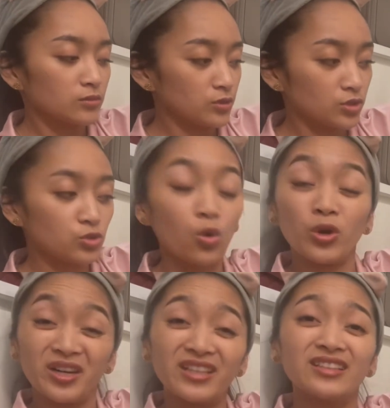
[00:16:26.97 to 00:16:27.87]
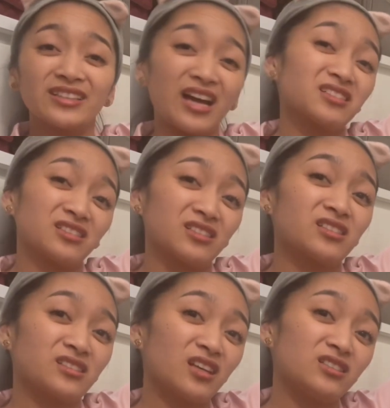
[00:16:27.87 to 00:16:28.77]
store in the gasoline
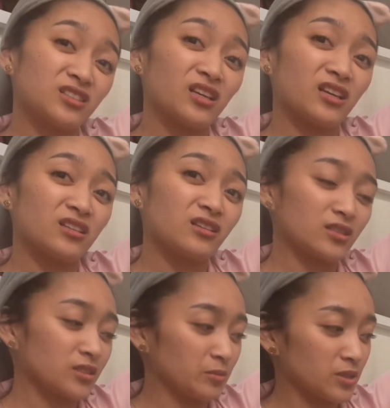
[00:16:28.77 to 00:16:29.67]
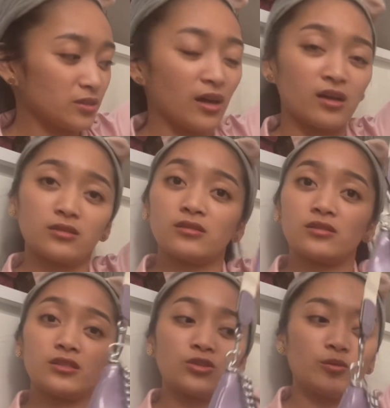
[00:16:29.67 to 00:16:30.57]
station, get some snacks. This
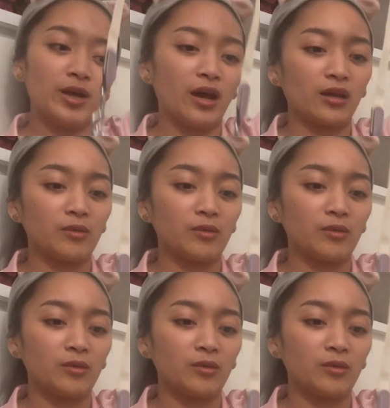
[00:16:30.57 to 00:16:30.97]
is your bag.